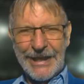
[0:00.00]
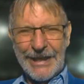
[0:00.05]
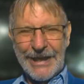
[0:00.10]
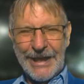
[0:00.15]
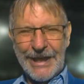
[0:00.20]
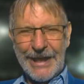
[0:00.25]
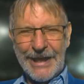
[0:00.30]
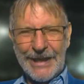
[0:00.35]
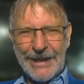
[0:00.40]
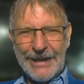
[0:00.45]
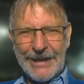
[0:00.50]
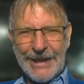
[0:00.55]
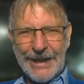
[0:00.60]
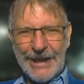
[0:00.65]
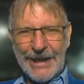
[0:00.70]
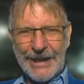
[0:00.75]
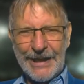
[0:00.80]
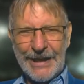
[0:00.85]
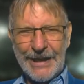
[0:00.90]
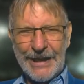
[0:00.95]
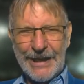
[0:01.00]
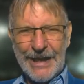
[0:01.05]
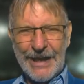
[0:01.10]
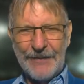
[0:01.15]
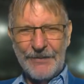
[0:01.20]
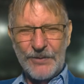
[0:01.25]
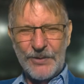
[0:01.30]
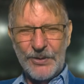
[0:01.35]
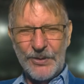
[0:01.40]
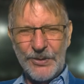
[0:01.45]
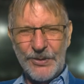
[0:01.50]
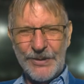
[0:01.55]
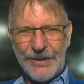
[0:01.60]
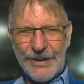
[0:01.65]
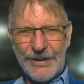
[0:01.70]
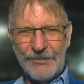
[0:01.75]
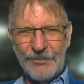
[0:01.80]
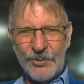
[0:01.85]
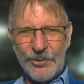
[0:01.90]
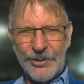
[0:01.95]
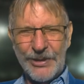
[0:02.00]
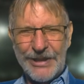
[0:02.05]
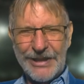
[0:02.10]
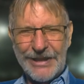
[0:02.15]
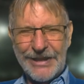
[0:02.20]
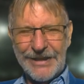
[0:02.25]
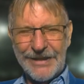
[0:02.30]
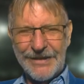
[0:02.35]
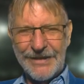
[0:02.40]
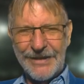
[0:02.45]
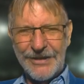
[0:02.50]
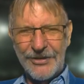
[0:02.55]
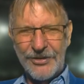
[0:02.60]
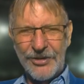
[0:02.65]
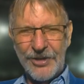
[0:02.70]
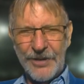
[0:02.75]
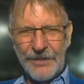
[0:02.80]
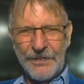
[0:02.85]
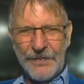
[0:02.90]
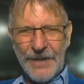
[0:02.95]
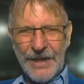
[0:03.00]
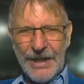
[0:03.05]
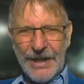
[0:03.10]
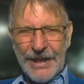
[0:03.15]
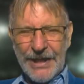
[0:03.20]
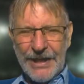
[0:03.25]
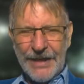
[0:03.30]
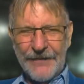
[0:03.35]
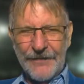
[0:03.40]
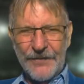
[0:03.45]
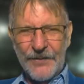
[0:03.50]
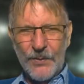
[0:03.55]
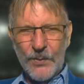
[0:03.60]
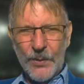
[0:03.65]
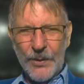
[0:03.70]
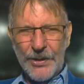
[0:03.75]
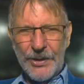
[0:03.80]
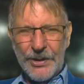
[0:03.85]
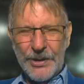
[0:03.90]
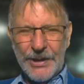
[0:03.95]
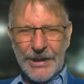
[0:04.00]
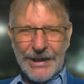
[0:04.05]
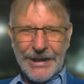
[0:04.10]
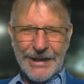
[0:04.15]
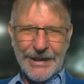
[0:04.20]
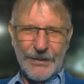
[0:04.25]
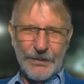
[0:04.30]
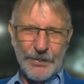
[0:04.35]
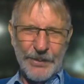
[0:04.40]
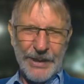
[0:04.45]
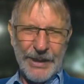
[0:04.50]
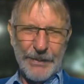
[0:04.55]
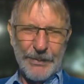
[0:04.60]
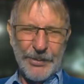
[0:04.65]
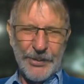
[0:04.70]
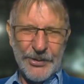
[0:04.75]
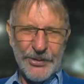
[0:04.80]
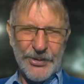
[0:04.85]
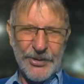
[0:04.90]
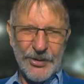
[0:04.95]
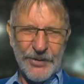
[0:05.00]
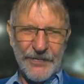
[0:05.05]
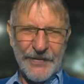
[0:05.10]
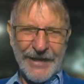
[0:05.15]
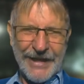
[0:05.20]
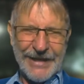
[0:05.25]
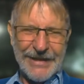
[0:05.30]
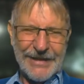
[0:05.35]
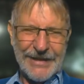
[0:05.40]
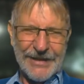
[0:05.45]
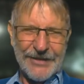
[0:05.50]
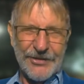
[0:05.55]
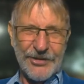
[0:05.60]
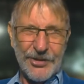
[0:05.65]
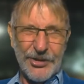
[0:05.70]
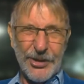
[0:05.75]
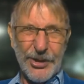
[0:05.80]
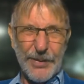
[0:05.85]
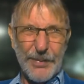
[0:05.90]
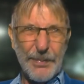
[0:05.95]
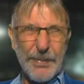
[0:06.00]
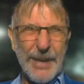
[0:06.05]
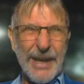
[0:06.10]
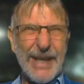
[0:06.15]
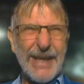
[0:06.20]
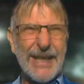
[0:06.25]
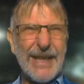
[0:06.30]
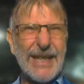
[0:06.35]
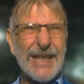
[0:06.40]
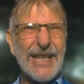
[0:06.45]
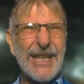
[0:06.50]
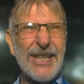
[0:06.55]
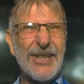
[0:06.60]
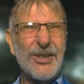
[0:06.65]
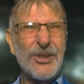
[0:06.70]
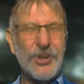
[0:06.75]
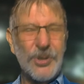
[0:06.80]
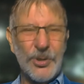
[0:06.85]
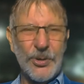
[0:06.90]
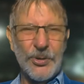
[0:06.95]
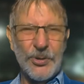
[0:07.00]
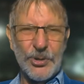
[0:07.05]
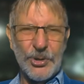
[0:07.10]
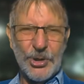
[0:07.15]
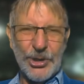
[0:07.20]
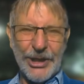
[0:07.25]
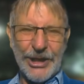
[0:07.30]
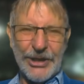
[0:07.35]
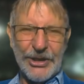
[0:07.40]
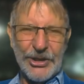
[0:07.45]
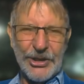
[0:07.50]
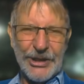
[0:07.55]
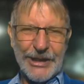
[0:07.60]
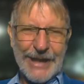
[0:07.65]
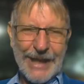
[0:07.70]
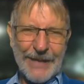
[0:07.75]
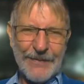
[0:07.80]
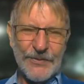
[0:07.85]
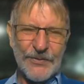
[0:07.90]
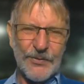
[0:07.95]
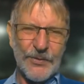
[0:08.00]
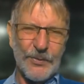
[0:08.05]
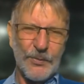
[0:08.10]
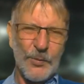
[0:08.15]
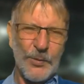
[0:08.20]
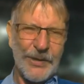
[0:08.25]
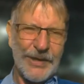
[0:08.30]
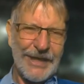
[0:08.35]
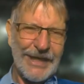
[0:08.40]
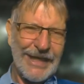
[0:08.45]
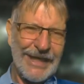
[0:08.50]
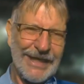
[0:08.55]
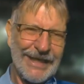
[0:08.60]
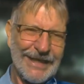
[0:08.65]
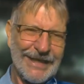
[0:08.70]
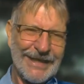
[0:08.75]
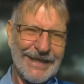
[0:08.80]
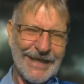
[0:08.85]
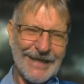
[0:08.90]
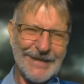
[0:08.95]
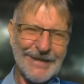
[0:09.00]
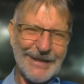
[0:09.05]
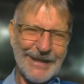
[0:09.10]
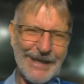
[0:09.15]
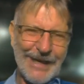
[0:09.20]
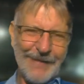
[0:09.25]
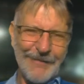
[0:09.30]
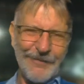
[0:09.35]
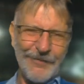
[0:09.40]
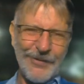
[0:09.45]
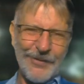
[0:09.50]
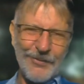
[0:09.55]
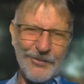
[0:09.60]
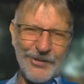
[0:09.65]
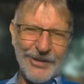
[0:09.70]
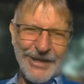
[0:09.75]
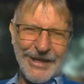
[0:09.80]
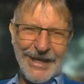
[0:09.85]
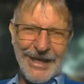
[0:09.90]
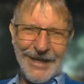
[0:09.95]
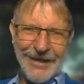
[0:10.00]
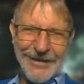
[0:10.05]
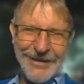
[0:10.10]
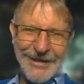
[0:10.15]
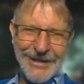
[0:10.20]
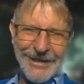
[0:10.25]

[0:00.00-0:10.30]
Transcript: the other day. They came to do some work, and I said, you know, if you want to be a person of excellence, you've got to make that internal change. It comes from within. It doesn't come from without.